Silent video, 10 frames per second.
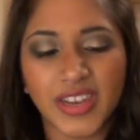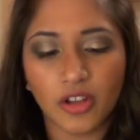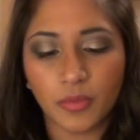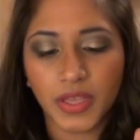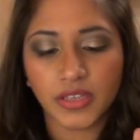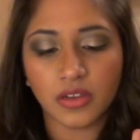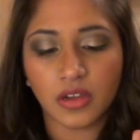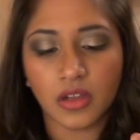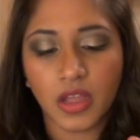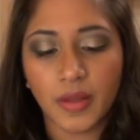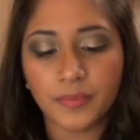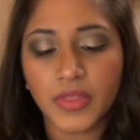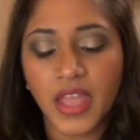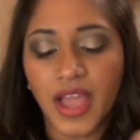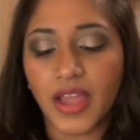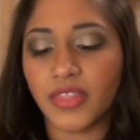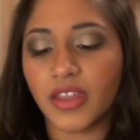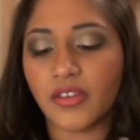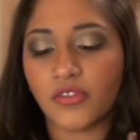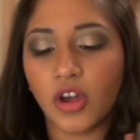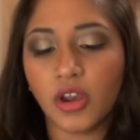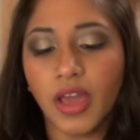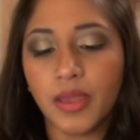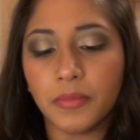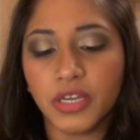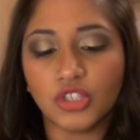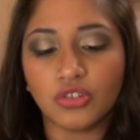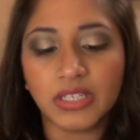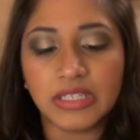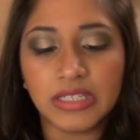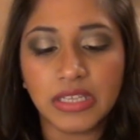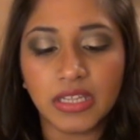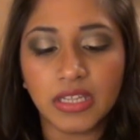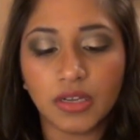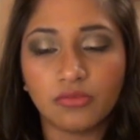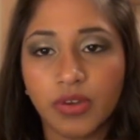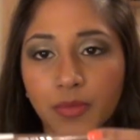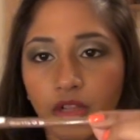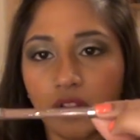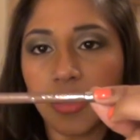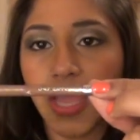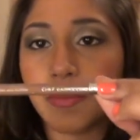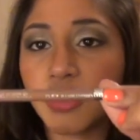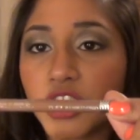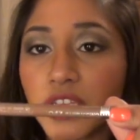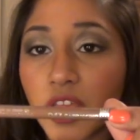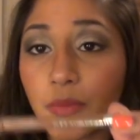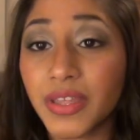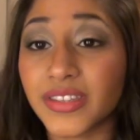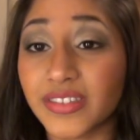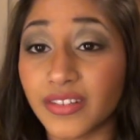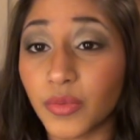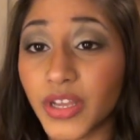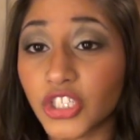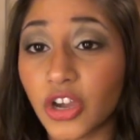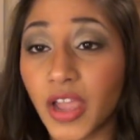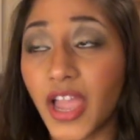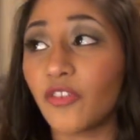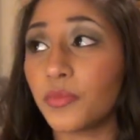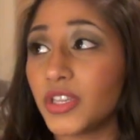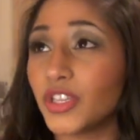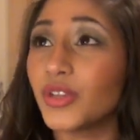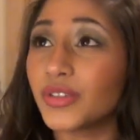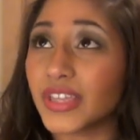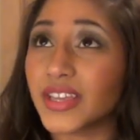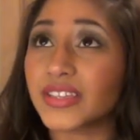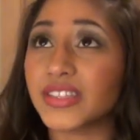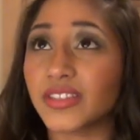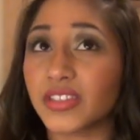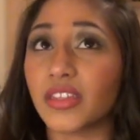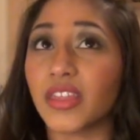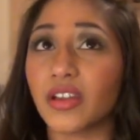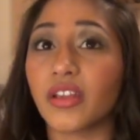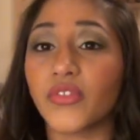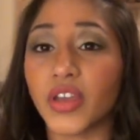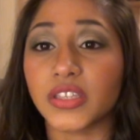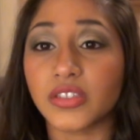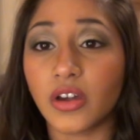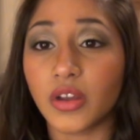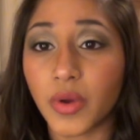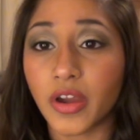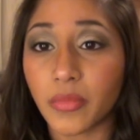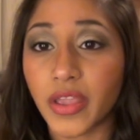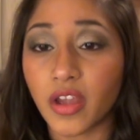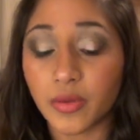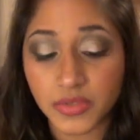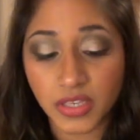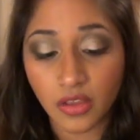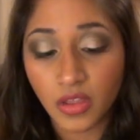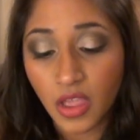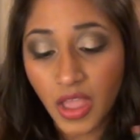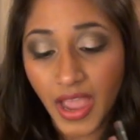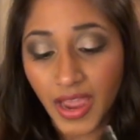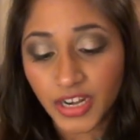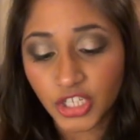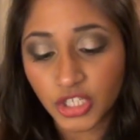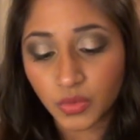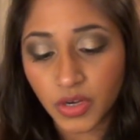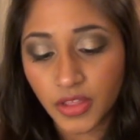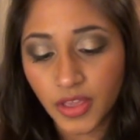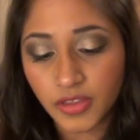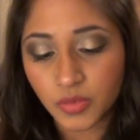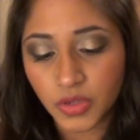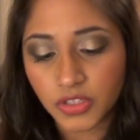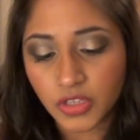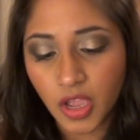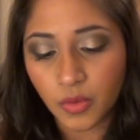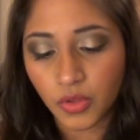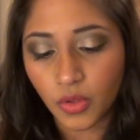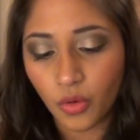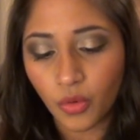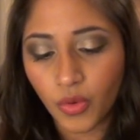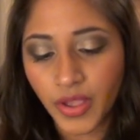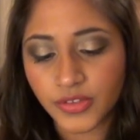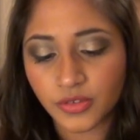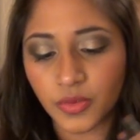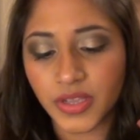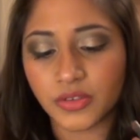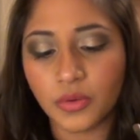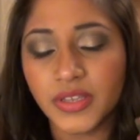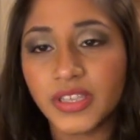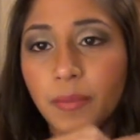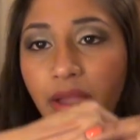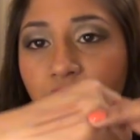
a little bit darker. And then I've got like my trusty Rimmel Cappuccino pencil, which I have been using since I think I first started wearing makeup. So, and it's just one of those ones I will always, always, always get